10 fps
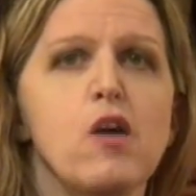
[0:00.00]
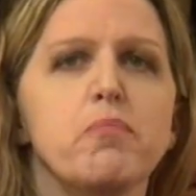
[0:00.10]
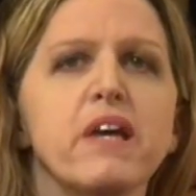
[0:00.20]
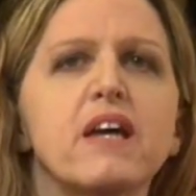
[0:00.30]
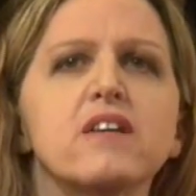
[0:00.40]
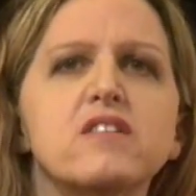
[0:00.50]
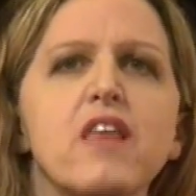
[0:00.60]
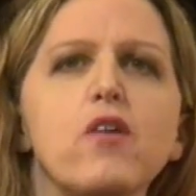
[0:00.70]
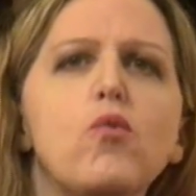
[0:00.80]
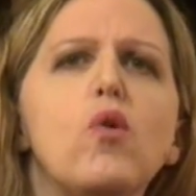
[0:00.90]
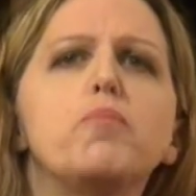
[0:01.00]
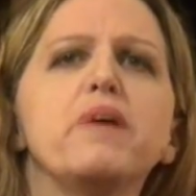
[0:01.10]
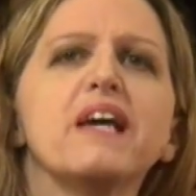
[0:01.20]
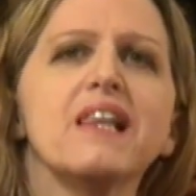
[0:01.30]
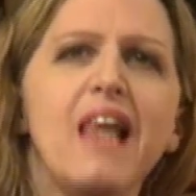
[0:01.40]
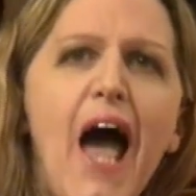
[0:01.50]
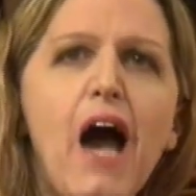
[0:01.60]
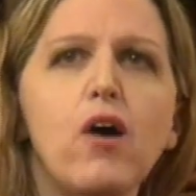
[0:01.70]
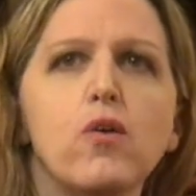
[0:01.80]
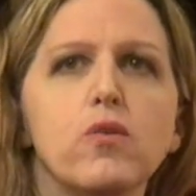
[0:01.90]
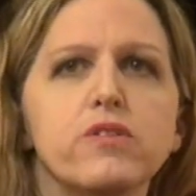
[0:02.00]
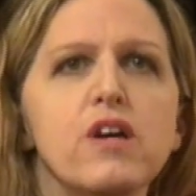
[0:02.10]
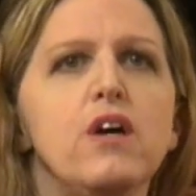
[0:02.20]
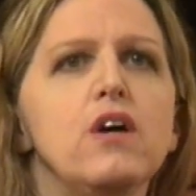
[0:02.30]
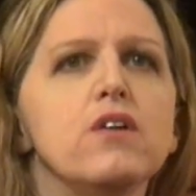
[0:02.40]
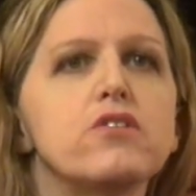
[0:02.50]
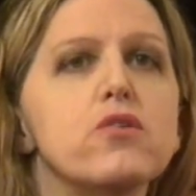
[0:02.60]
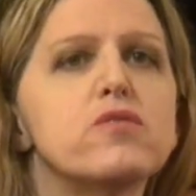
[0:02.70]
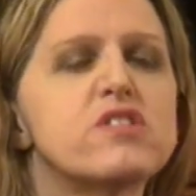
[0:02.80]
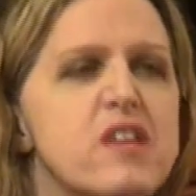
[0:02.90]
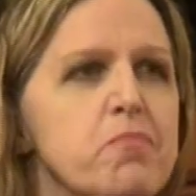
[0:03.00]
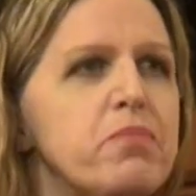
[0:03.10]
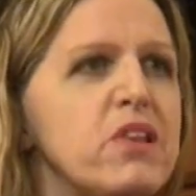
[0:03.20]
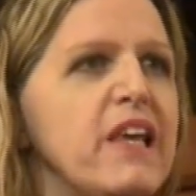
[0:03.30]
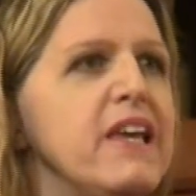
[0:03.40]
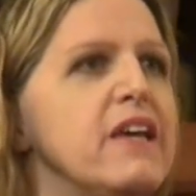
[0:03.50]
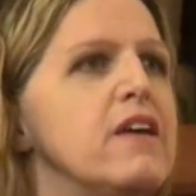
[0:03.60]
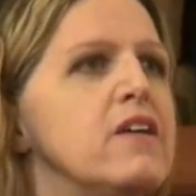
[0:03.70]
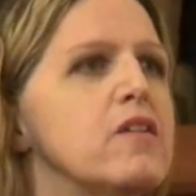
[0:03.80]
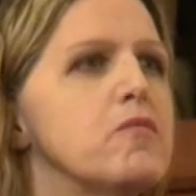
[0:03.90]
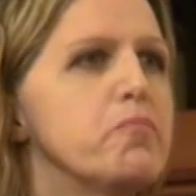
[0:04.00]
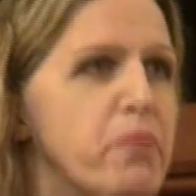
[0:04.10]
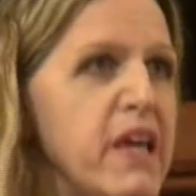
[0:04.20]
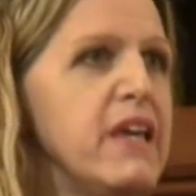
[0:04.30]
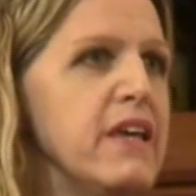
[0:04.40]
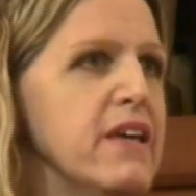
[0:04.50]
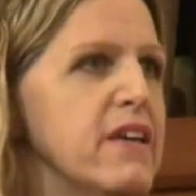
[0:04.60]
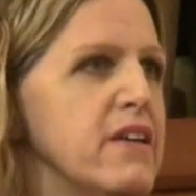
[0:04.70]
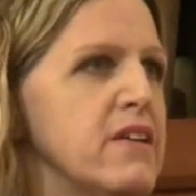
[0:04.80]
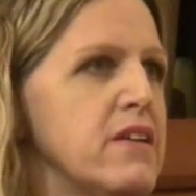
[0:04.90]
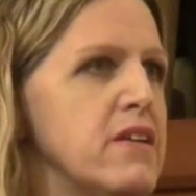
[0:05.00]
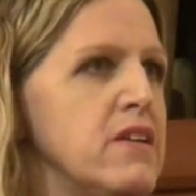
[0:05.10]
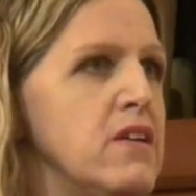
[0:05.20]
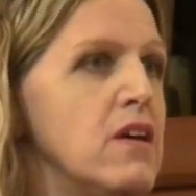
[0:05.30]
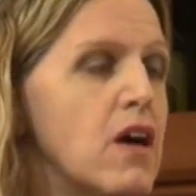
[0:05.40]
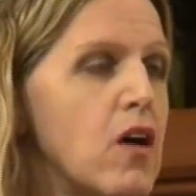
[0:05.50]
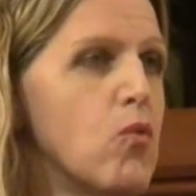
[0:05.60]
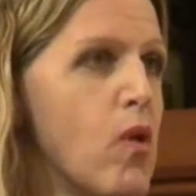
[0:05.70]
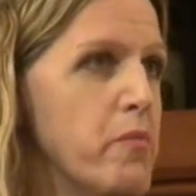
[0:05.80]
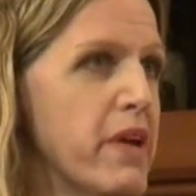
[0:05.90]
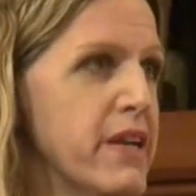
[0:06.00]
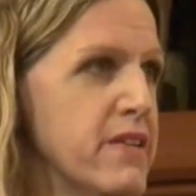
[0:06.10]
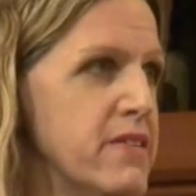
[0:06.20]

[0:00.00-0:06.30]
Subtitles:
because they will be allowed to simply be a woman.